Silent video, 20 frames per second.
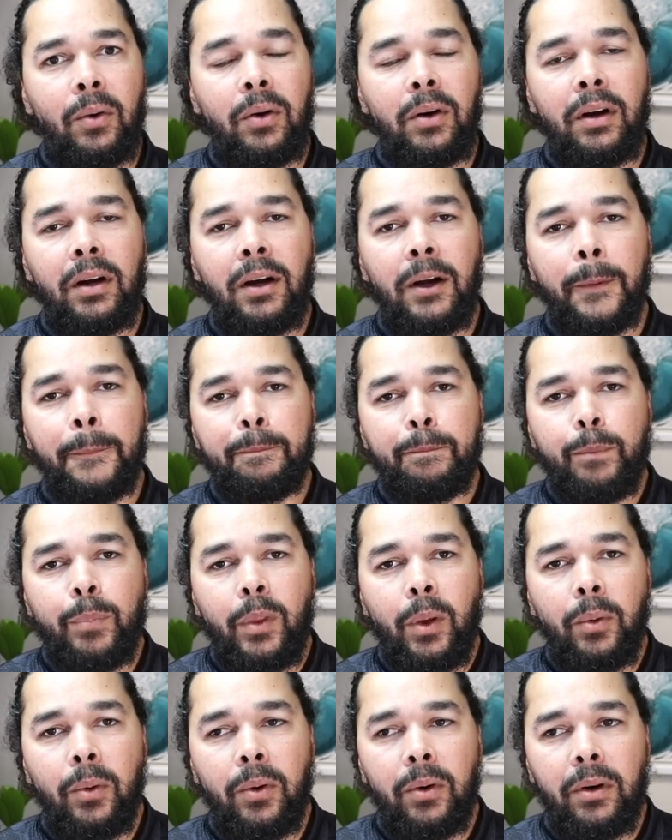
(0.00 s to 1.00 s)

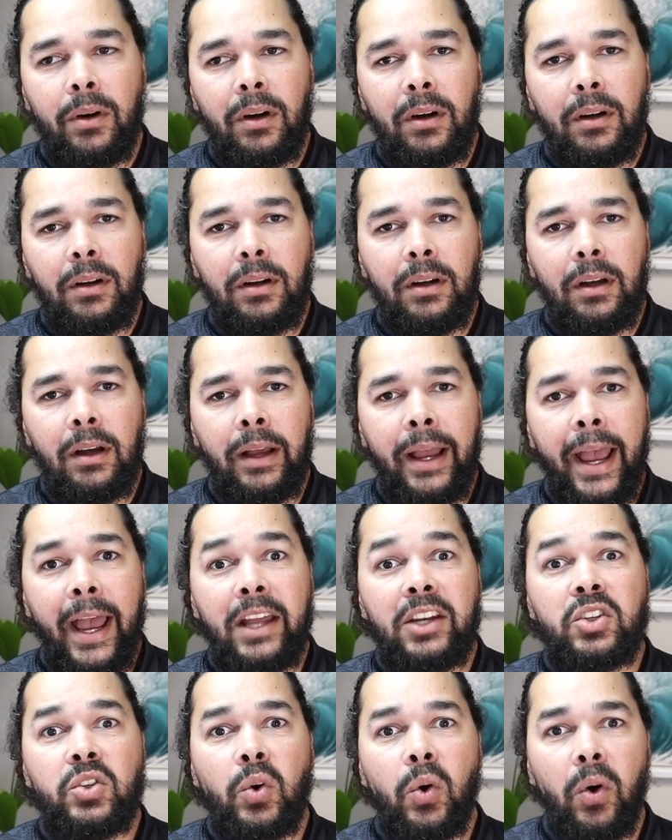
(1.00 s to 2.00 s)
or a
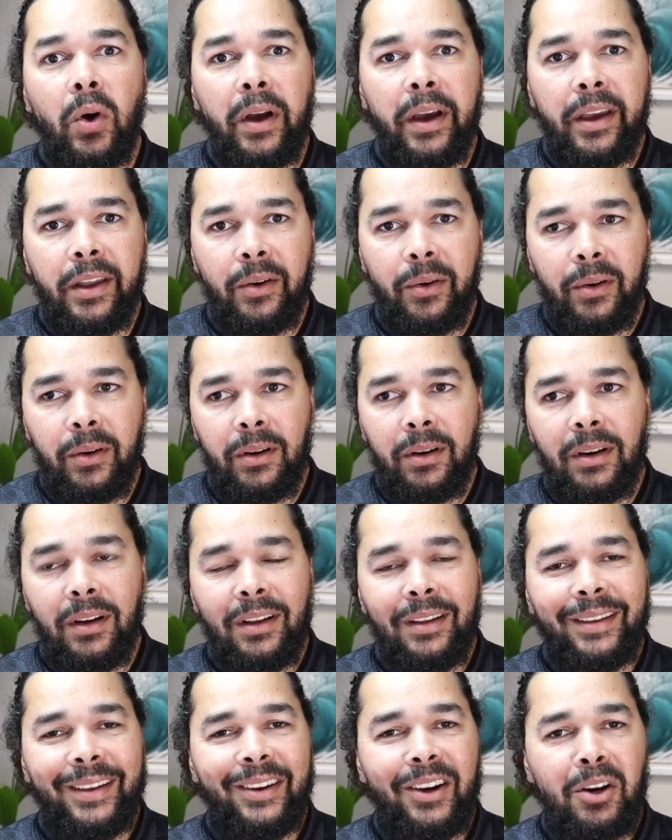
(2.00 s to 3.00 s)
Android or,
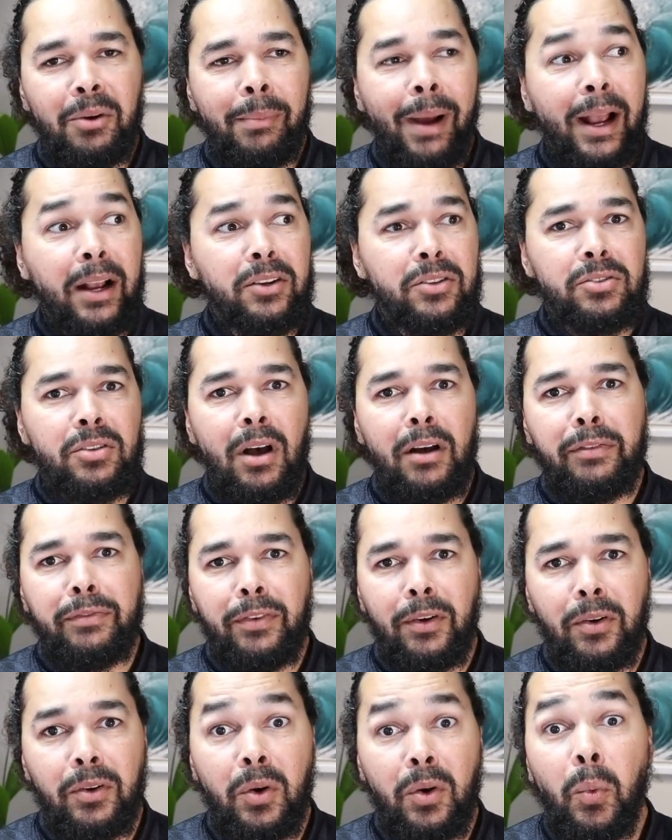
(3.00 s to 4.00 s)
you know, a Microsoft
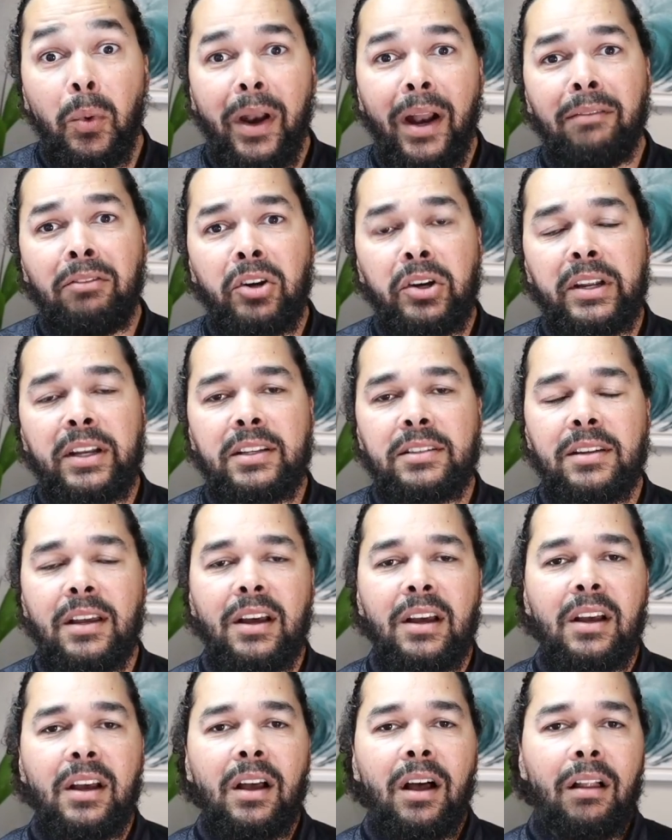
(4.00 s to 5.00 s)
phone or whatever it is.
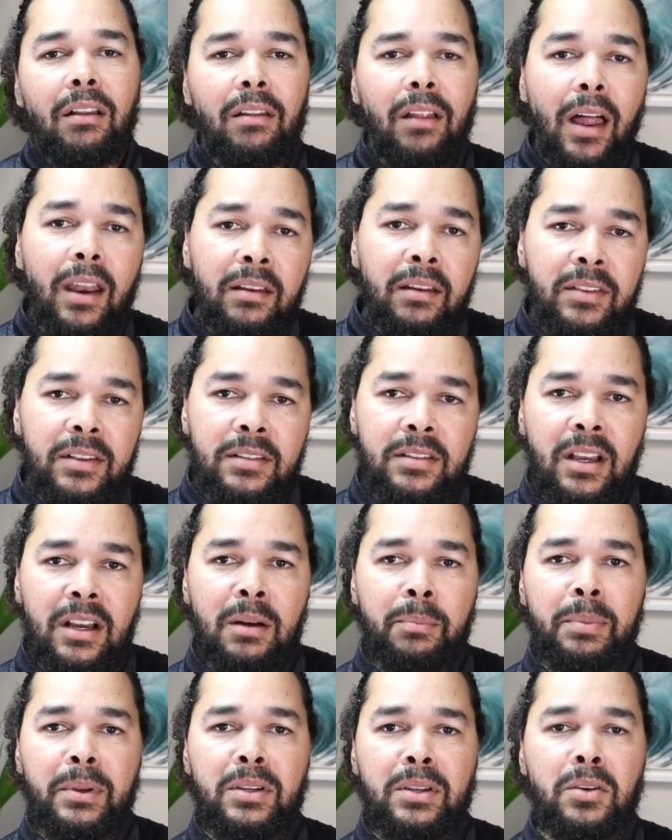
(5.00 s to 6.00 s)
A lot of these
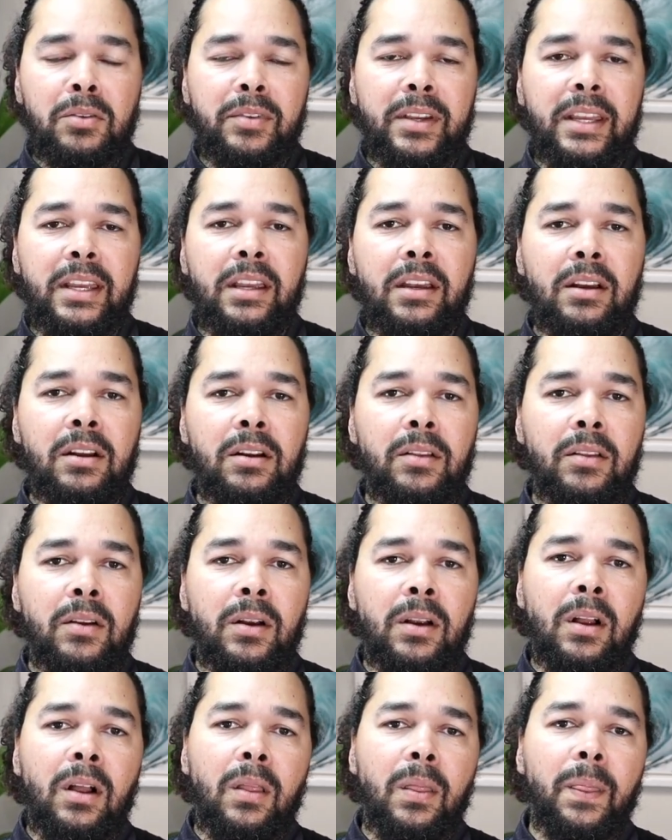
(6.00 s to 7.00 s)
companies over here,
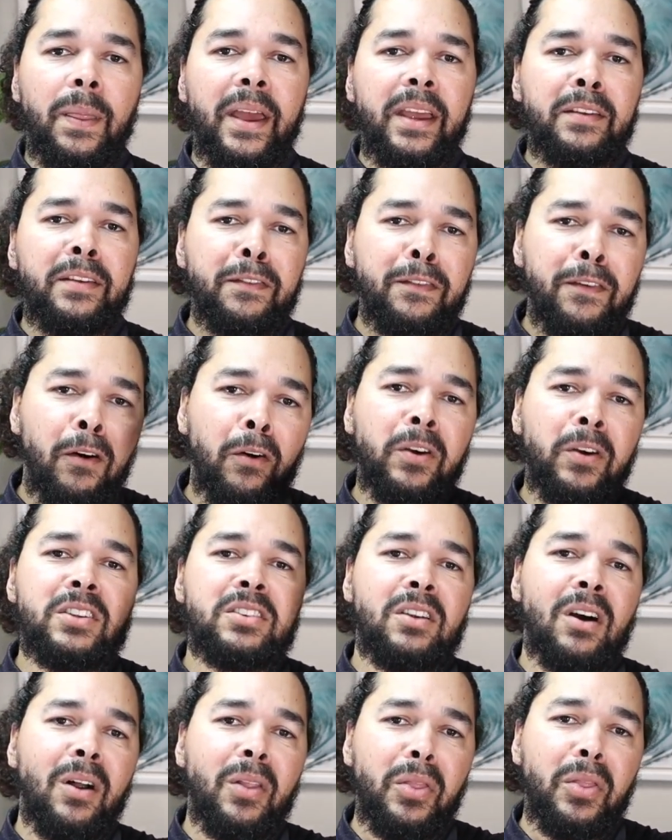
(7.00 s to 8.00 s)
they
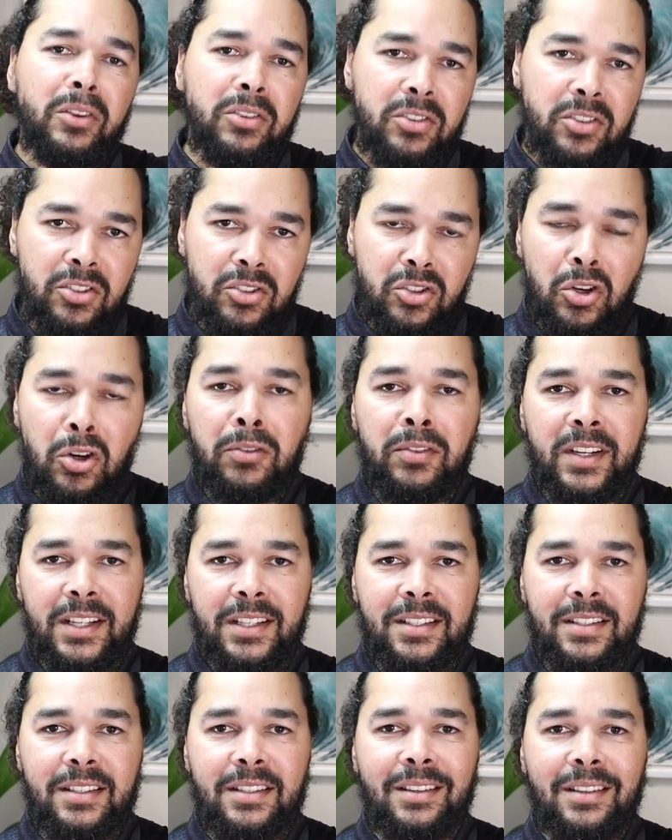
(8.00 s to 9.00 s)
focus on the
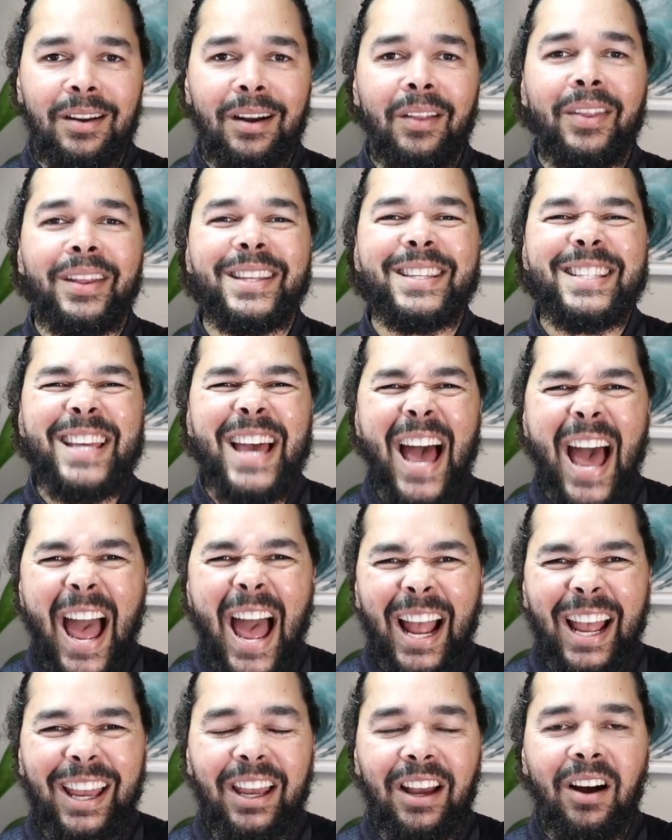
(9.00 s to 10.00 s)
service, on the
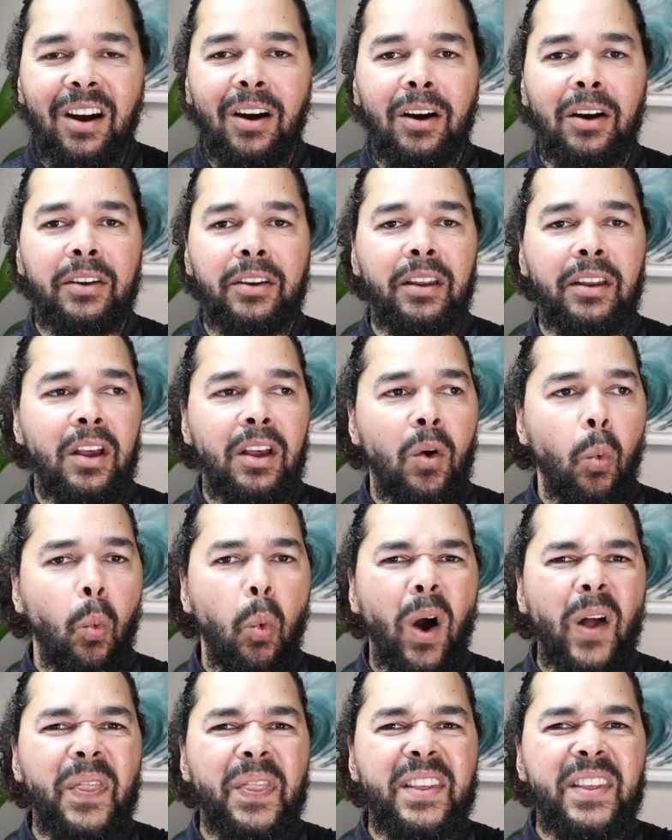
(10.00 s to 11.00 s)
tech, on
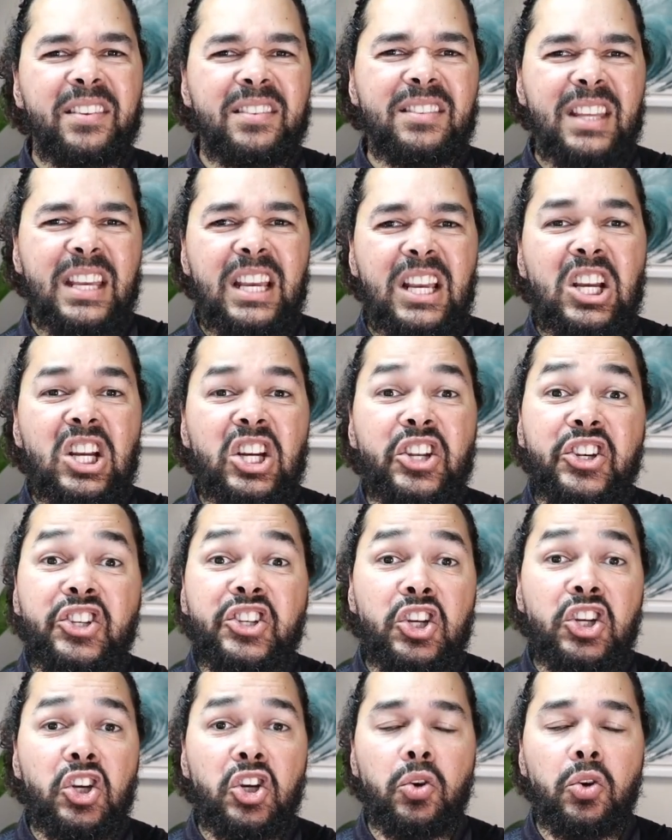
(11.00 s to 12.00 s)
what this thing could
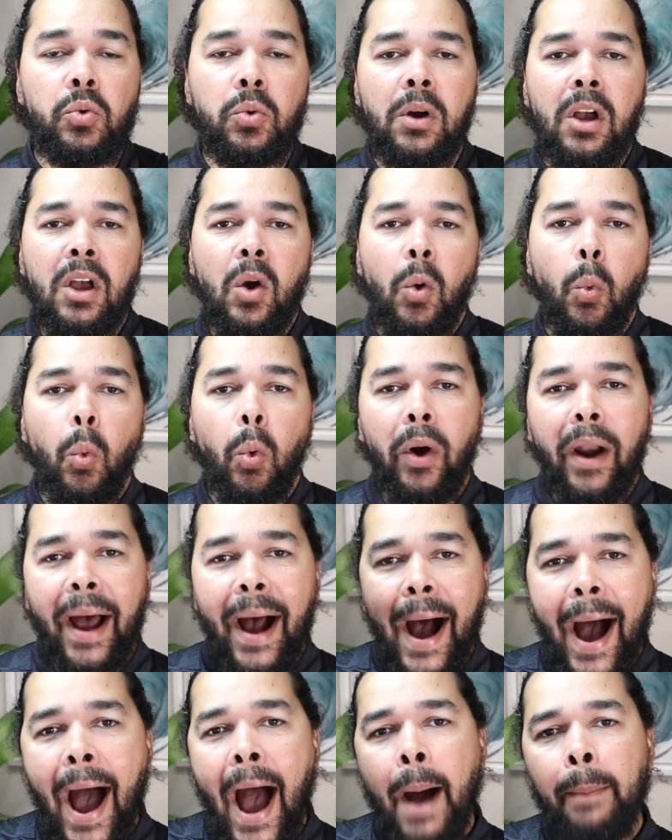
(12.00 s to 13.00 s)
do. Where
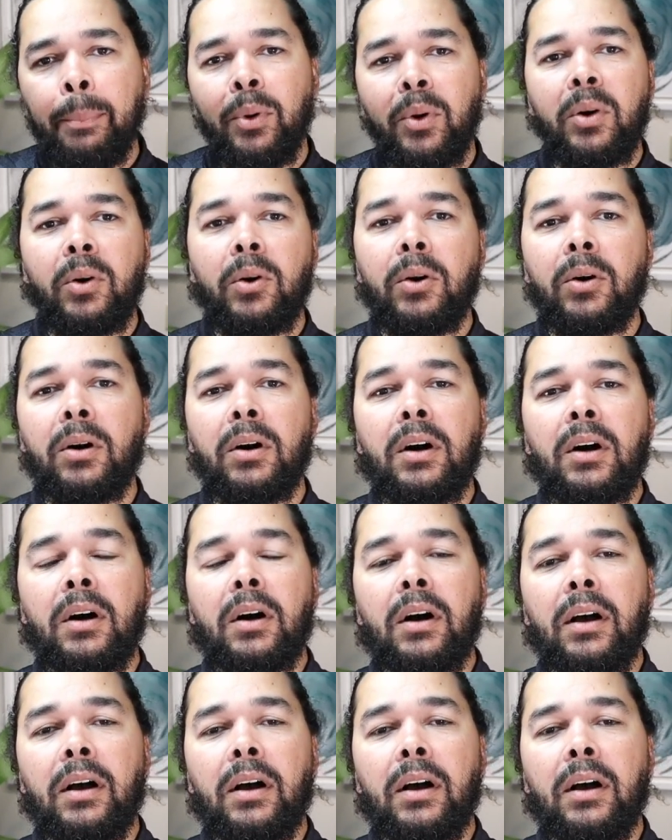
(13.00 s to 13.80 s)
Apple,